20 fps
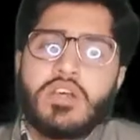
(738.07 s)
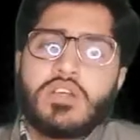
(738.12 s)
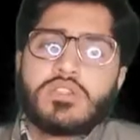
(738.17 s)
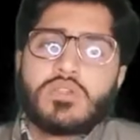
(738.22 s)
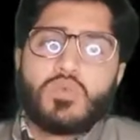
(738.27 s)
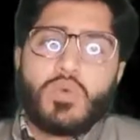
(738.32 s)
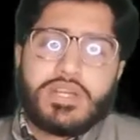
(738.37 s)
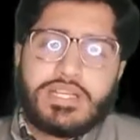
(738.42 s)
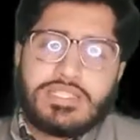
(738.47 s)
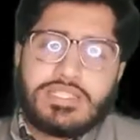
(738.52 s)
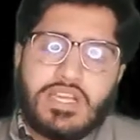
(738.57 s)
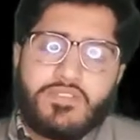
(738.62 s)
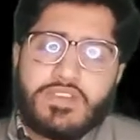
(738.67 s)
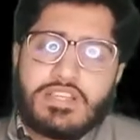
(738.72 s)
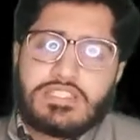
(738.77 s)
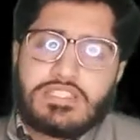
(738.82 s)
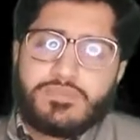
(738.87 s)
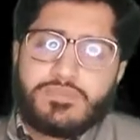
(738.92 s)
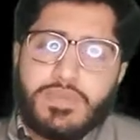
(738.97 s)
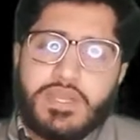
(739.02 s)
So what is
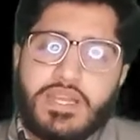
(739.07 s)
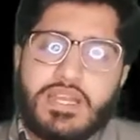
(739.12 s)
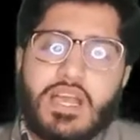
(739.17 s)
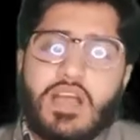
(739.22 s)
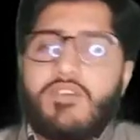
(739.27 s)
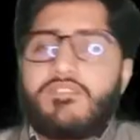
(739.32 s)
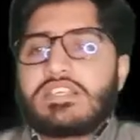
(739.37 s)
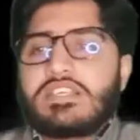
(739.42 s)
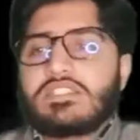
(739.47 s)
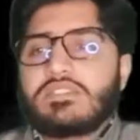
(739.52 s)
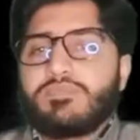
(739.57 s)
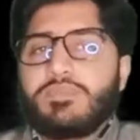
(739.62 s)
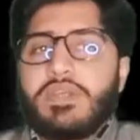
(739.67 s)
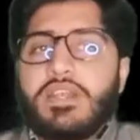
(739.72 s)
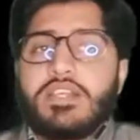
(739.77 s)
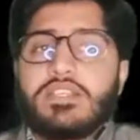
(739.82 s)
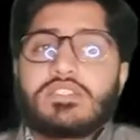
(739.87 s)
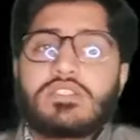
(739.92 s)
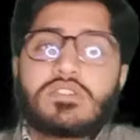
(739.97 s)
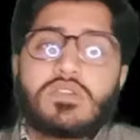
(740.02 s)
average speed? Average speed
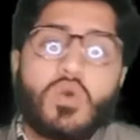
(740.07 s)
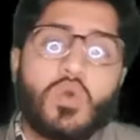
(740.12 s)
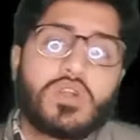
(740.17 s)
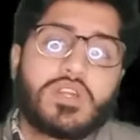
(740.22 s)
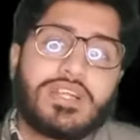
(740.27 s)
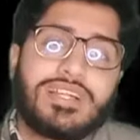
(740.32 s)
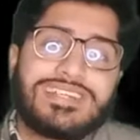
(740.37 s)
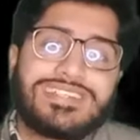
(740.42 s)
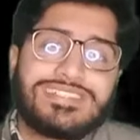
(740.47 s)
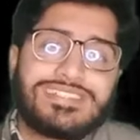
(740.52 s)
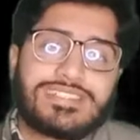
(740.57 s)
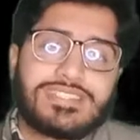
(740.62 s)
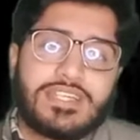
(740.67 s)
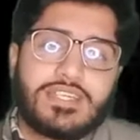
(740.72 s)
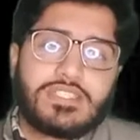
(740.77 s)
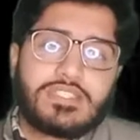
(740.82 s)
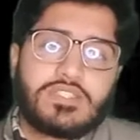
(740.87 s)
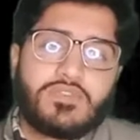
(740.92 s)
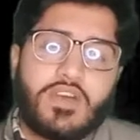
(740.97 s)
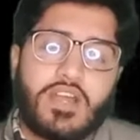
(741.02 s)
is total
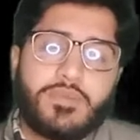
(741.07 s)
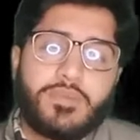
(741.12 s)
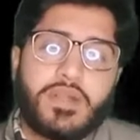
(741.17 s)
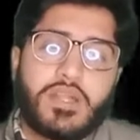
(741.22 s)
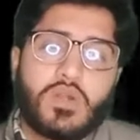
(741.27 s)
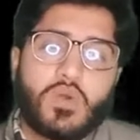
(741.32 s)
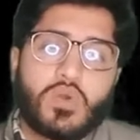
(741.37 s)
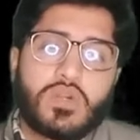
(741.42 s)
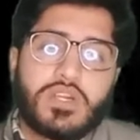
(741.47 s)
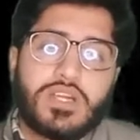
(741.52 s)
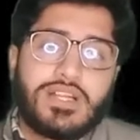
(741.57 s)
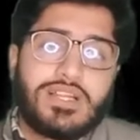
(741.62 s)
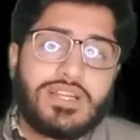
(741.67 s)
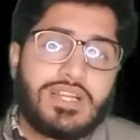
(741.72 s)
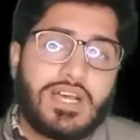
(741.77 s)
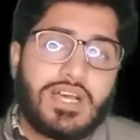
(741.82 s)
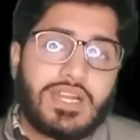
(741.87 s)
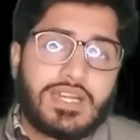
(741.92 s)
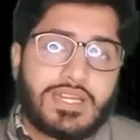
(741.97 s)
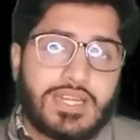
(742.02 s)
distance divided by total
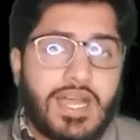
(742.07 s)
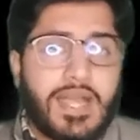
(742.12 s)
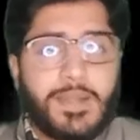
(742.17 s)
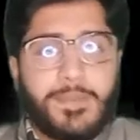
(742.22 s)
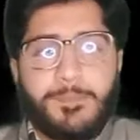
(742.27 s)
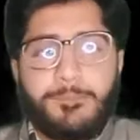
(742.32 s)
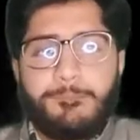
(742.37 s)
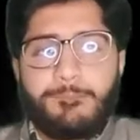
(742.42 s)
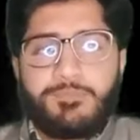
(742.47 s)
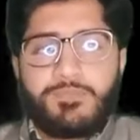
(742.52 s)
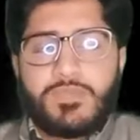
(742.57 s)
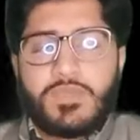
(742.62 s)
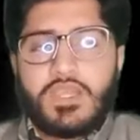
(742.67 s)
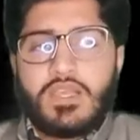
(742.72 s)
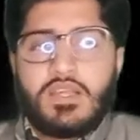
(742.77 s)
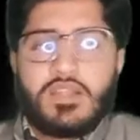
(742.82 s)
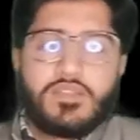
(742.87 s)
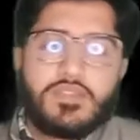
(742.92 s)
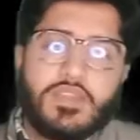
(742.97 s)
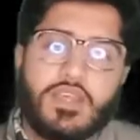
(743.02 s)
time.
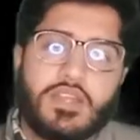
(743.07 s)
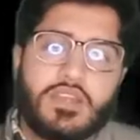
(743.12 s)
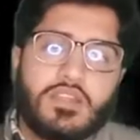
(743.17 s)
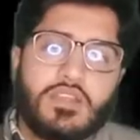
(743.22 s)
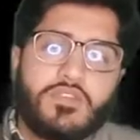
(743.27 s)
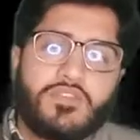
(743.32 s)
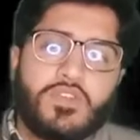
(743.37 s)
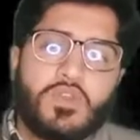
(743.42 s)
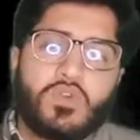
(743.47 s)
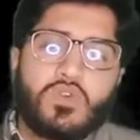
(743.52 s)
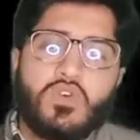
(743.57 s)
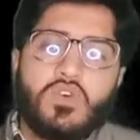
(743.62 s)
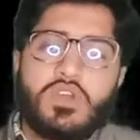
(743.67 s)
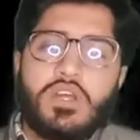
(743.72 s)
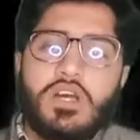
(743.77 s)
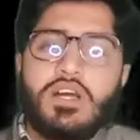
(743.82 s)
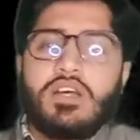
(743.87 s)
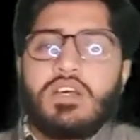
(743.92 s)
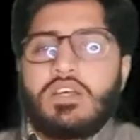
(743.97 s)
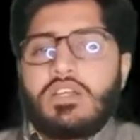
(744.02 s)
Then if you know
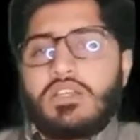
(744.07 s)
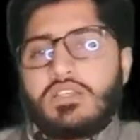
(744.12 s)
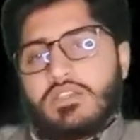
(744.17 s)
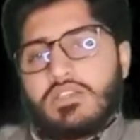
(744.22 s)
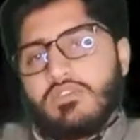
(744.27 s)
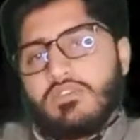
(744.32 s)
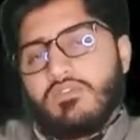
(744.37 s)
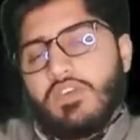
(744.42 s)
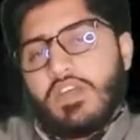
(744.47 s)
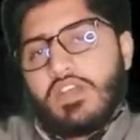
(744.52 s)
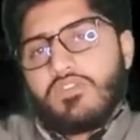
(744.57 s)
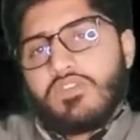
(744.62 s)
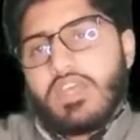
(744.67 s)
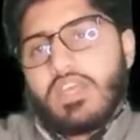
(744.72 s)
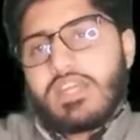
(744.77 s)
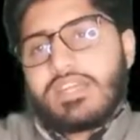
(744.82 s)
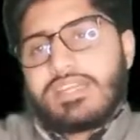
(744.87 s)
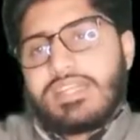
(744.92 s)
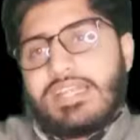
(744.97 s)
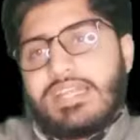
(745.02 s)
now, when we
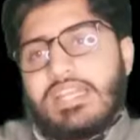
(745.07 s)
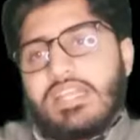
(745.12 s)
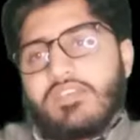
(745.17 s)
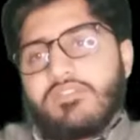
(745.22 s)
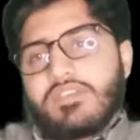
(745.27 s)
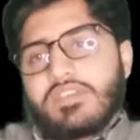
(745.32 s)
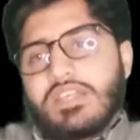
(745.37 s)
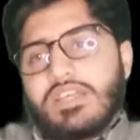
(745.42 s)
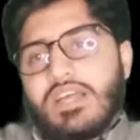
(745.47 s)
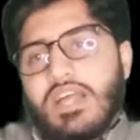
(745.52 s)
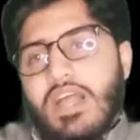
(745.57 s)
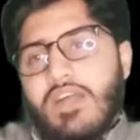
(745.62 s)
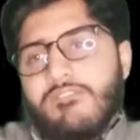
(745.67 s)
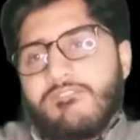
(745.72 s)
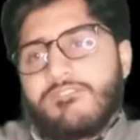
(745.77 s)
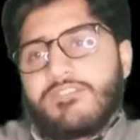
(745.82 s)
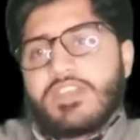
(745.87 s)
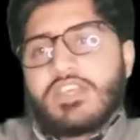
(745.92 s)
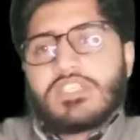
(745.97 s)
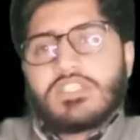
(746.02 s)
are dealing with the
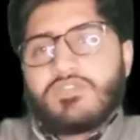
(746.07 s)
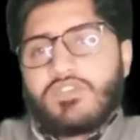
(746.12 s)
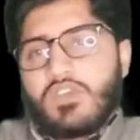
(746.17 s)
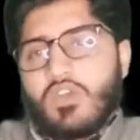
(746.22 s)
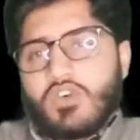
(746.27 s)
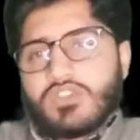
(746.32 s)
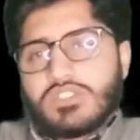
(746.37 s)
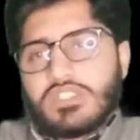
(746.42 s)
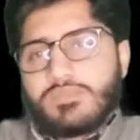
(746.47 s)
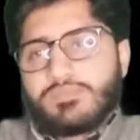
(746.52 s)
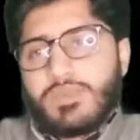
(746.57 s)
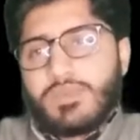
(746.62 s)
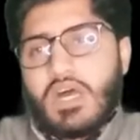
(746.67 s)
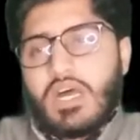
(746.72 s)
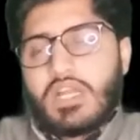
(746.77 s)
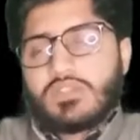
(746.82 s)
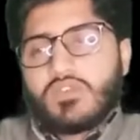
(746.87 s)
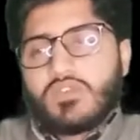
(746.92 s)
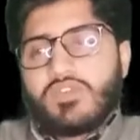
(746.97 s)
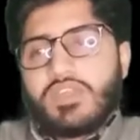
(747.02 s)
average velocity
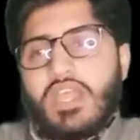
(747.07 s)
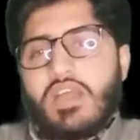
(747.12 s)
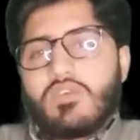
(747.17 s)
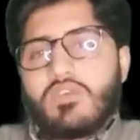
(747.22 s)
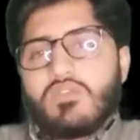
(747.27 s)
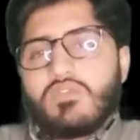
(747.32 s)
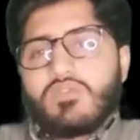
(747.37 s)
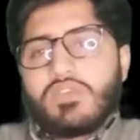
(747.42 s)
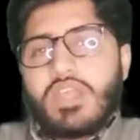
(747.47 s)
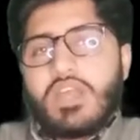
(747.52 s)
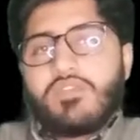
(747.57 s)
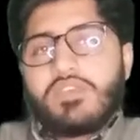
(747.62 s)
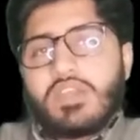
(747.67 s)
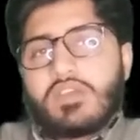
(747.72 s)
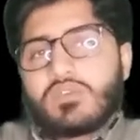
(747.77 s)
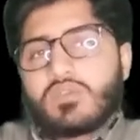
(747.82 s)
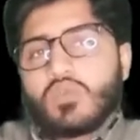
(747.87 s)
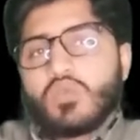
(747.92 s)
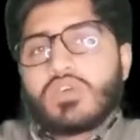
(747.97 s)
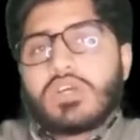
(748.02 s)
part, so we have
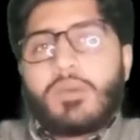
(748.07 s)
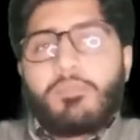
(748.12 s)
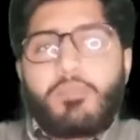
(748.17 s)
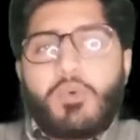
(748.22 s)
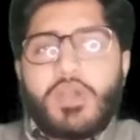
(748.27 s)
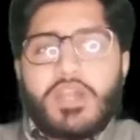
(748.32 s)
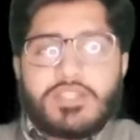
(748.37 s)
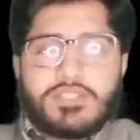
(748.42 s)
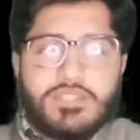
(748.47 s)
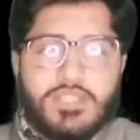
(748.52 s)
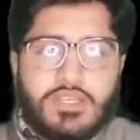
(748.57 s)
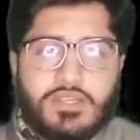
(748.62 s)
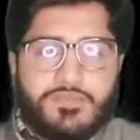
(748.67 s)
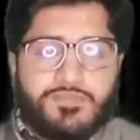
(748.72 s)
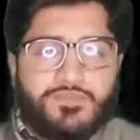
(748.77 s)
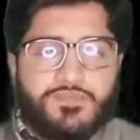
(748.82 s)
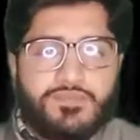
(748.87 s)
here two components then.